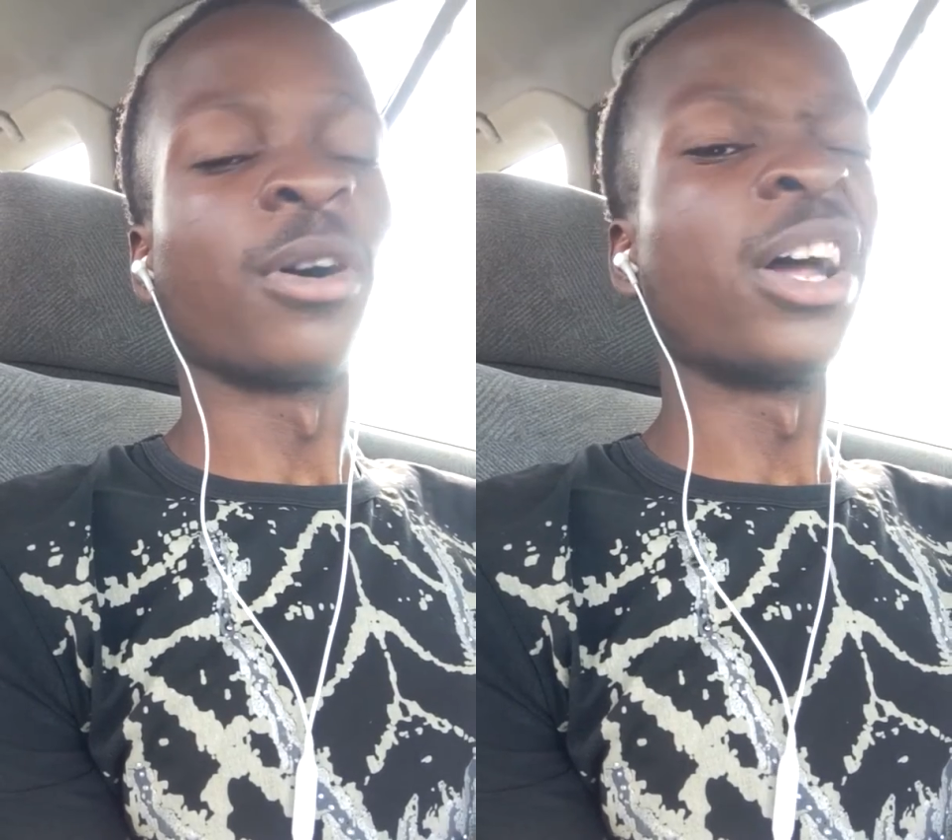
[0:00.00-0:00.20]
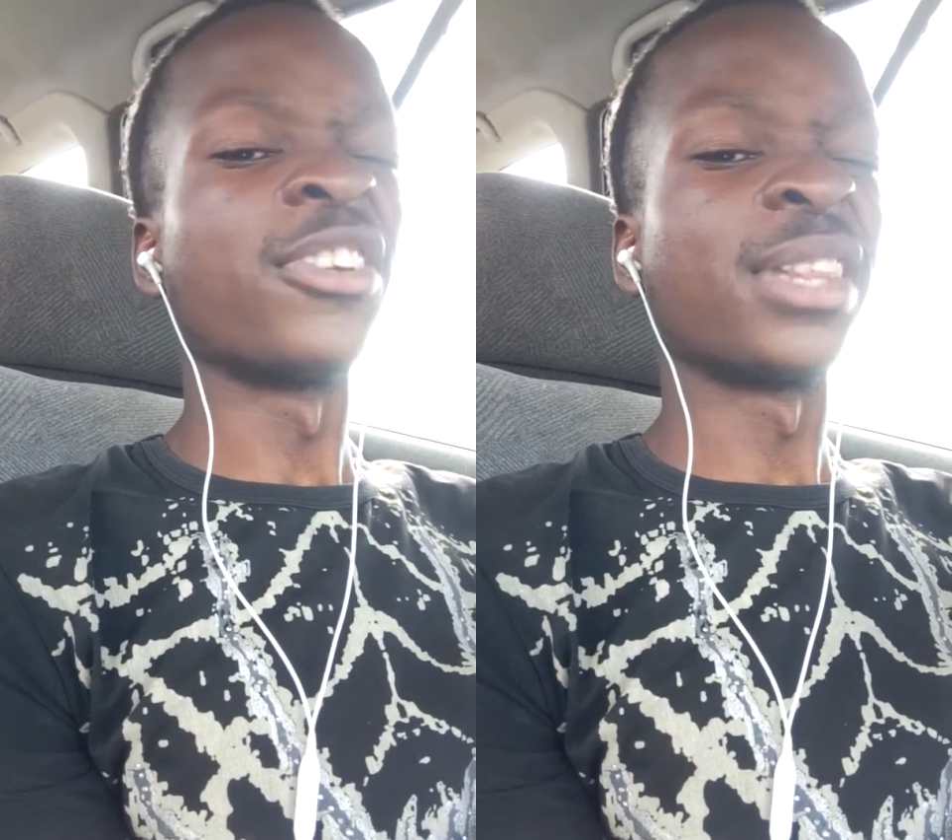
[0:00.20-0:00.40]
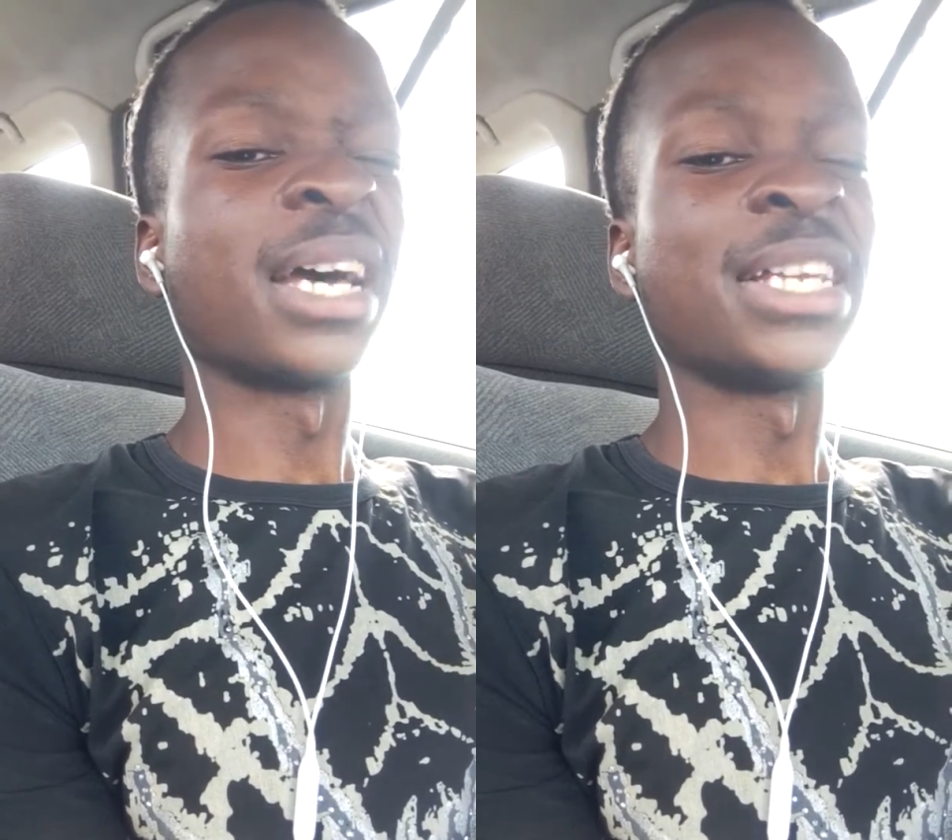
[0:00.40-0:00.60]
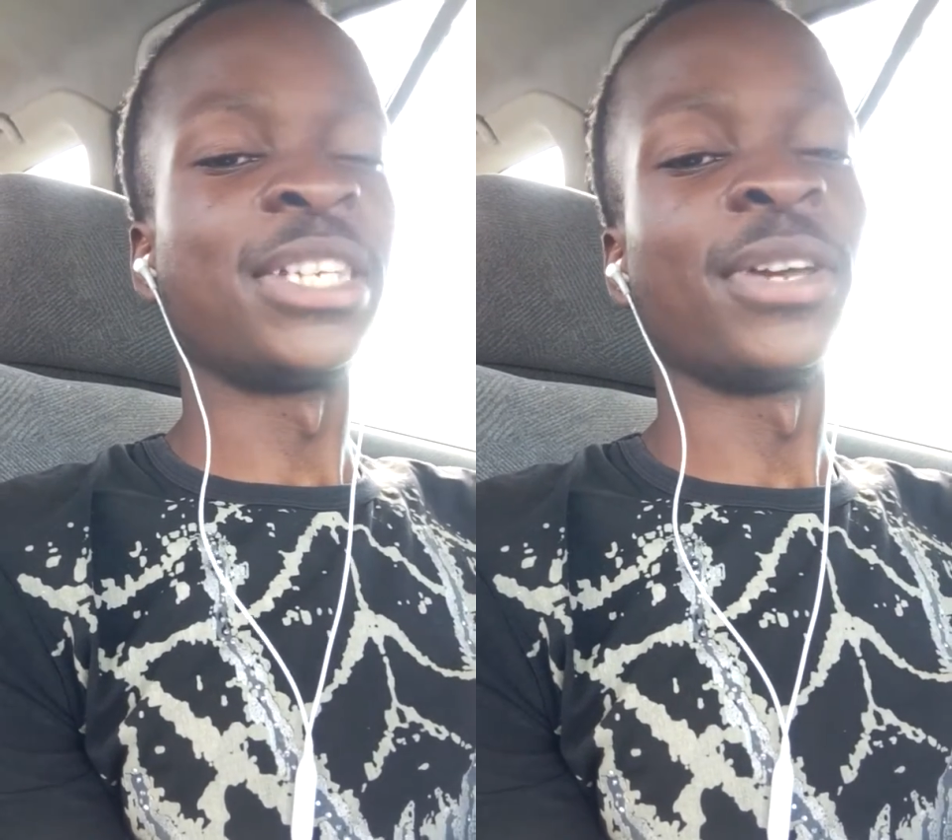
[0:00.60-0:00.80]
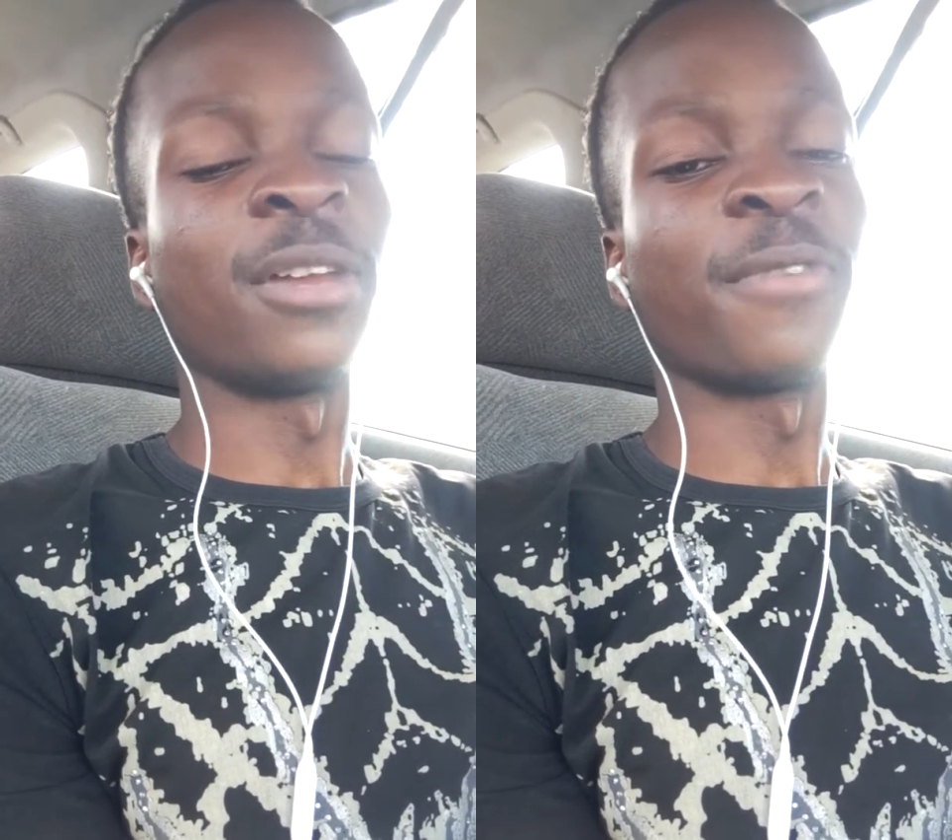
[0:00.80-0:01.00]
I know that
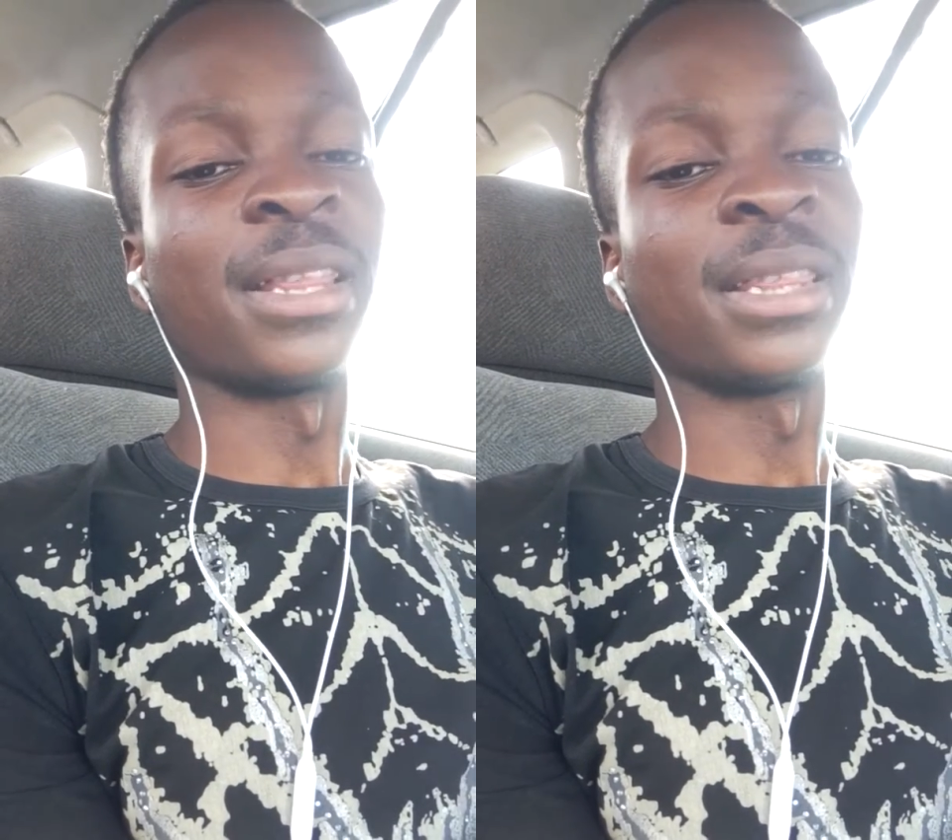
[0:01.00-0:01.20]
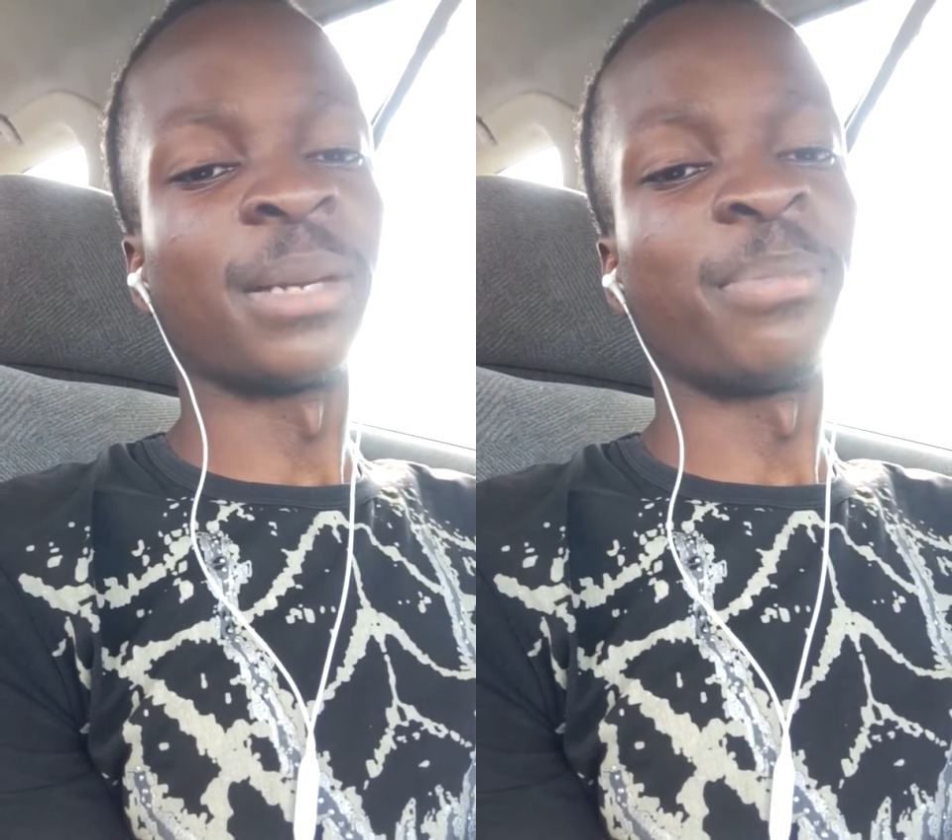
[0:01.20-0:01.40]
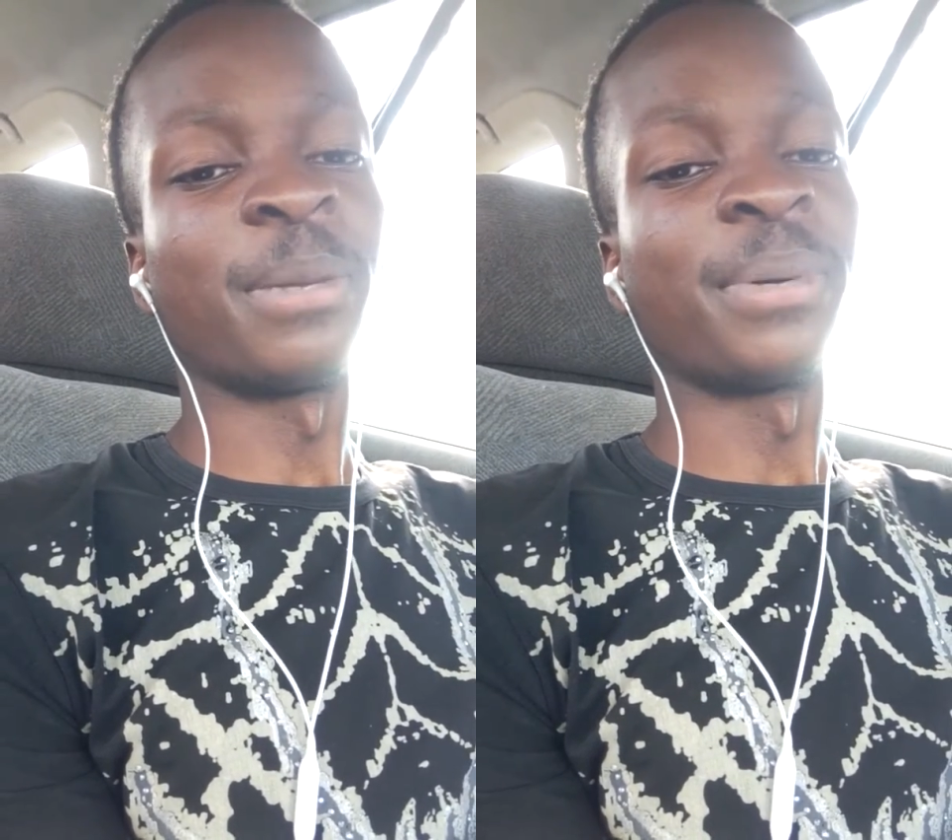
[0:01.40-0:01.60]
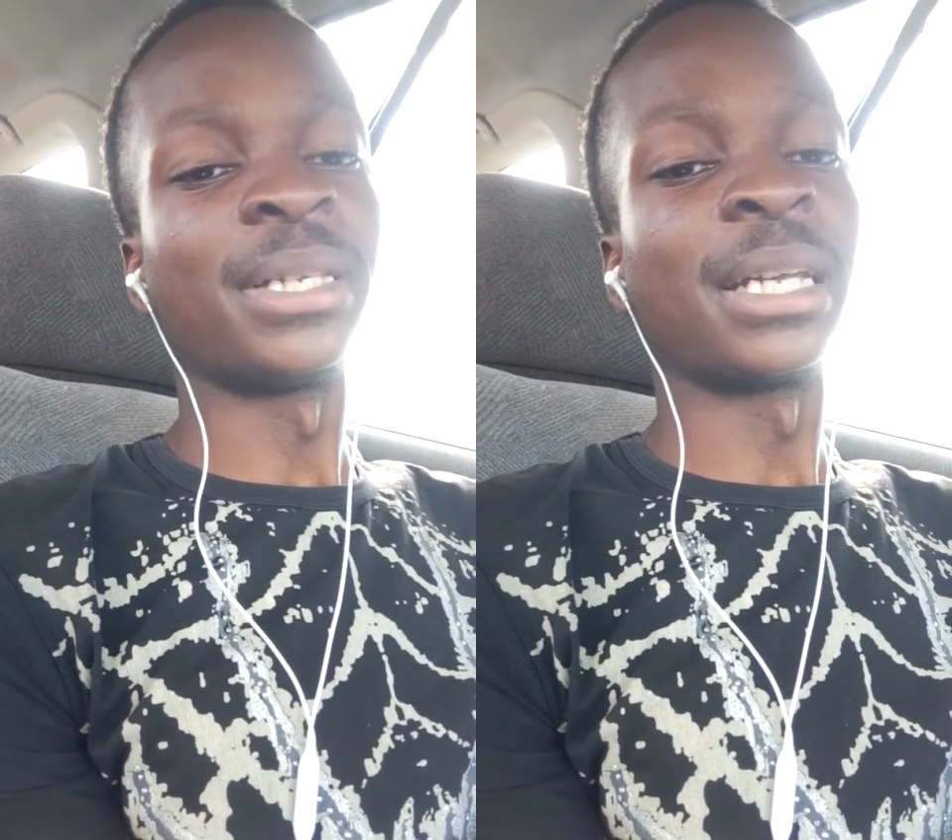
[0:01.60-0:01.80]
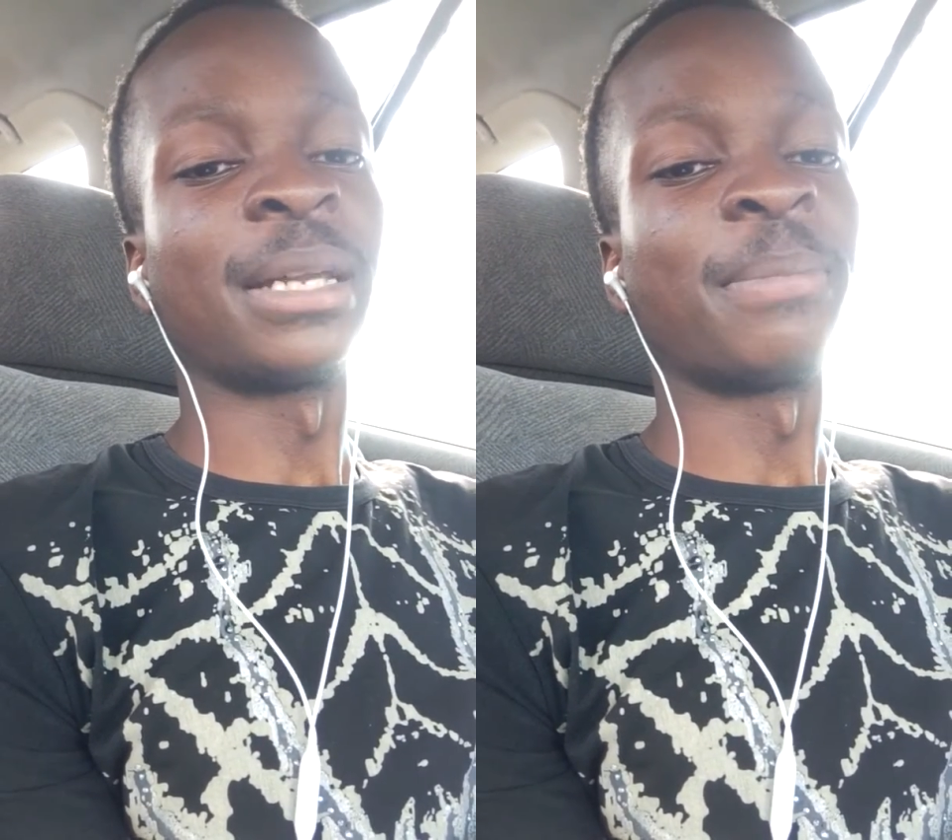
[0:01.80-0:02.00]
anteriorly find that
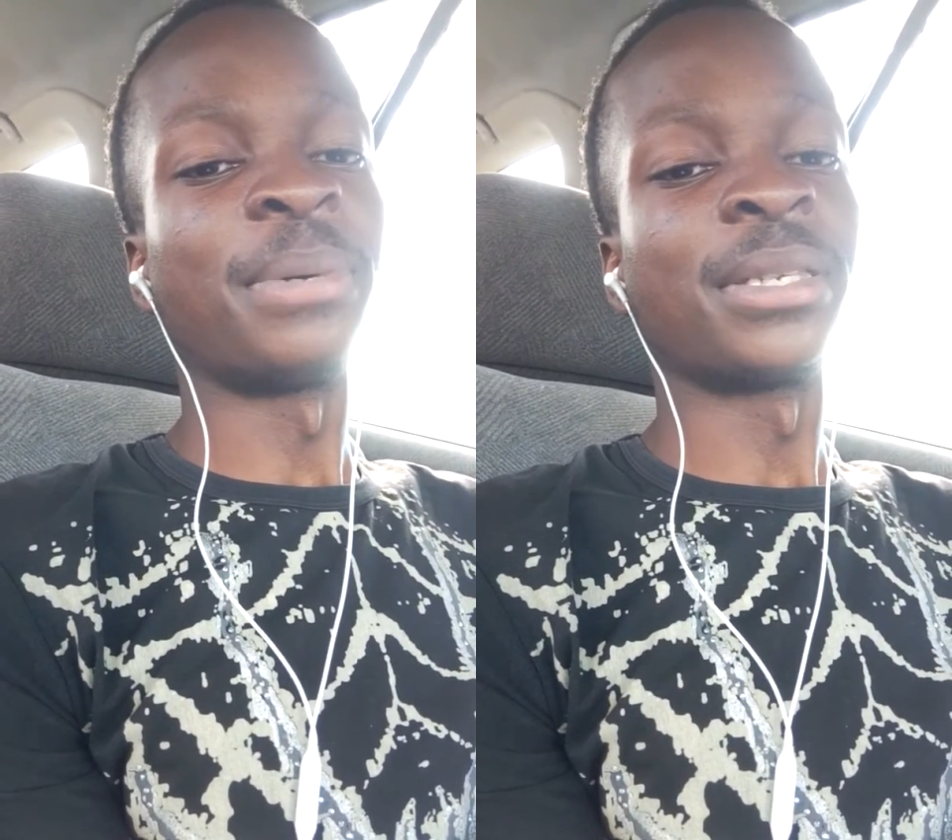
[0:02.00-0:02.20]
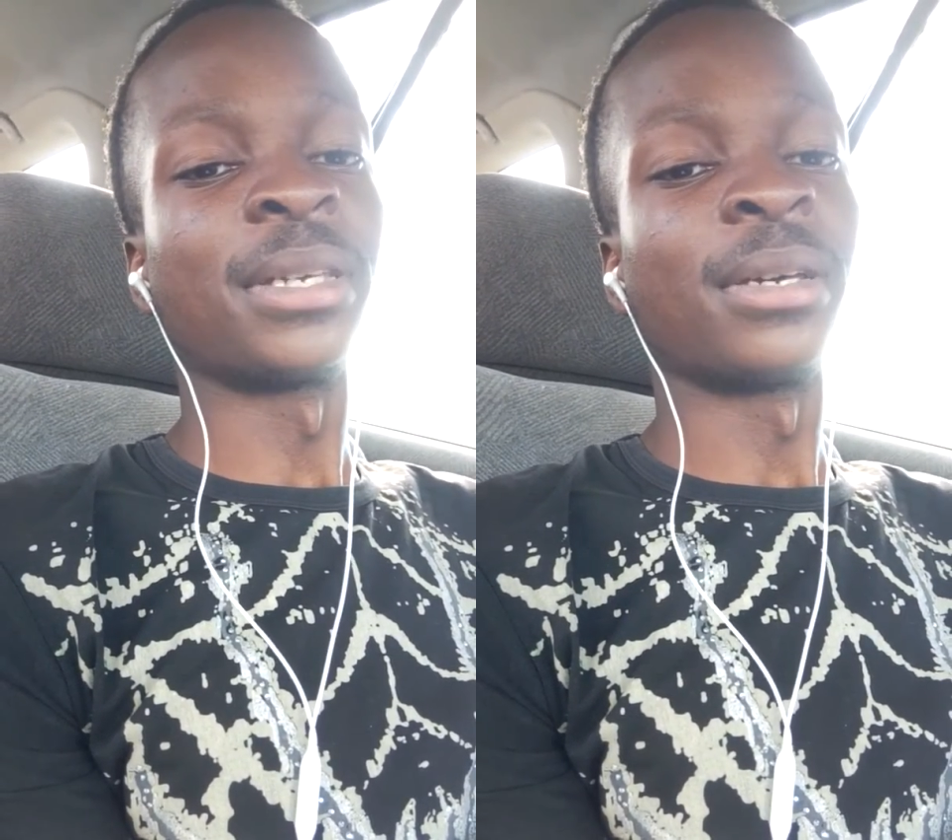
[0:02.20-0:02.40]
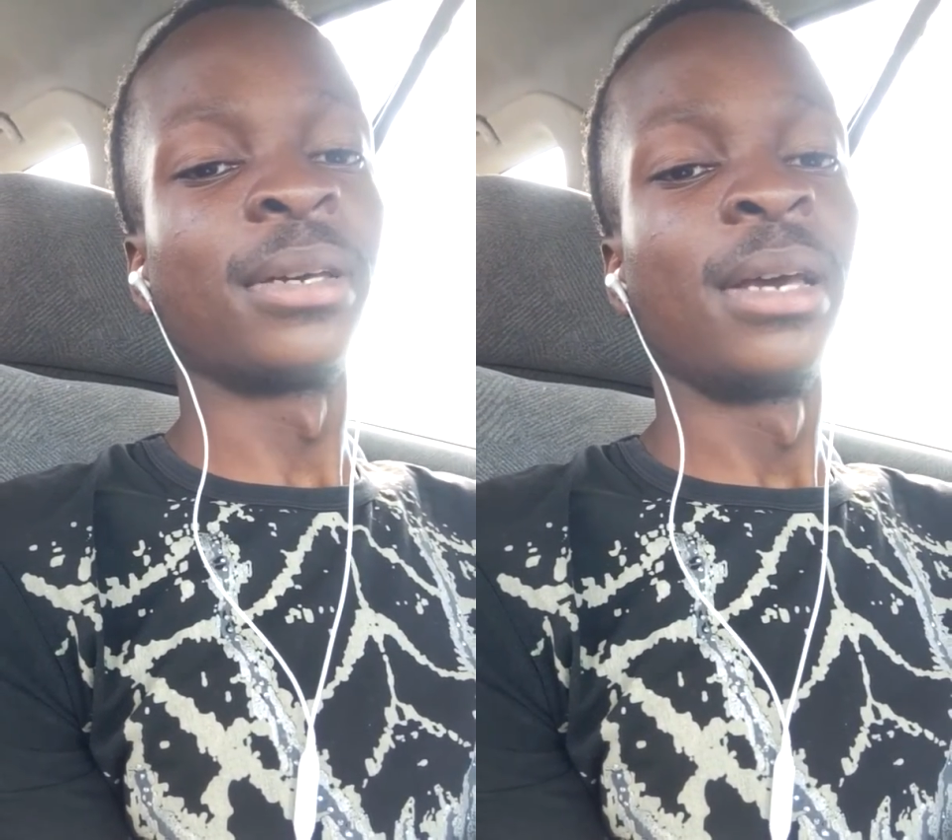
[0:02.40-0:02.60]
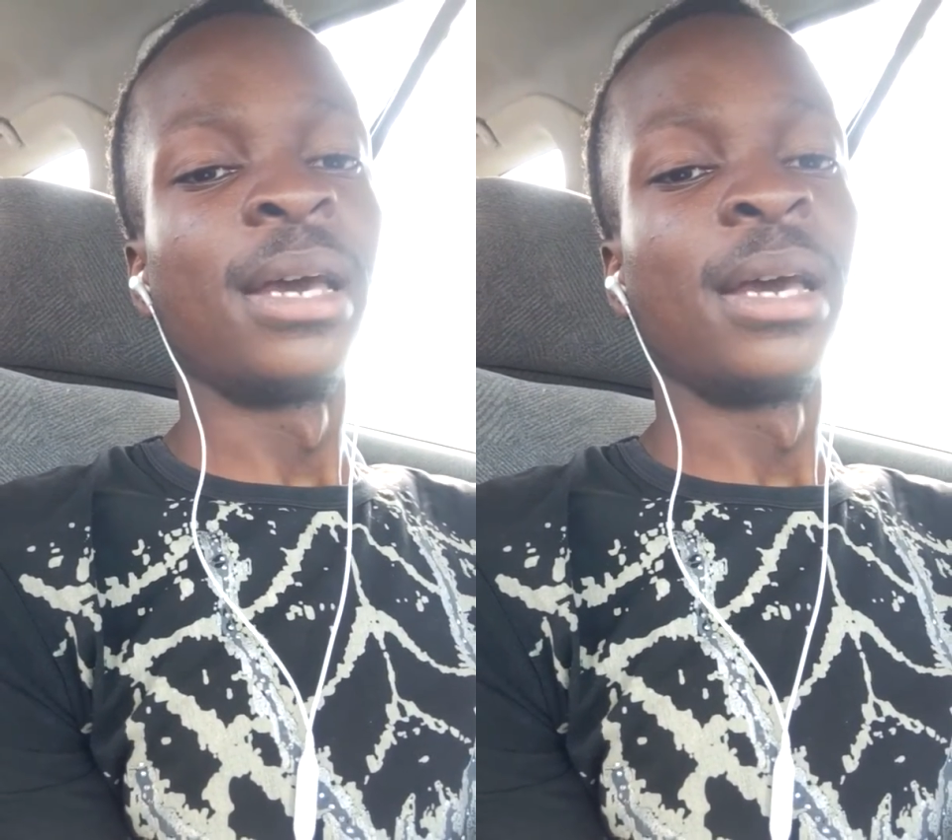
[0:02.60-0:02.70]
prepatellar bursa,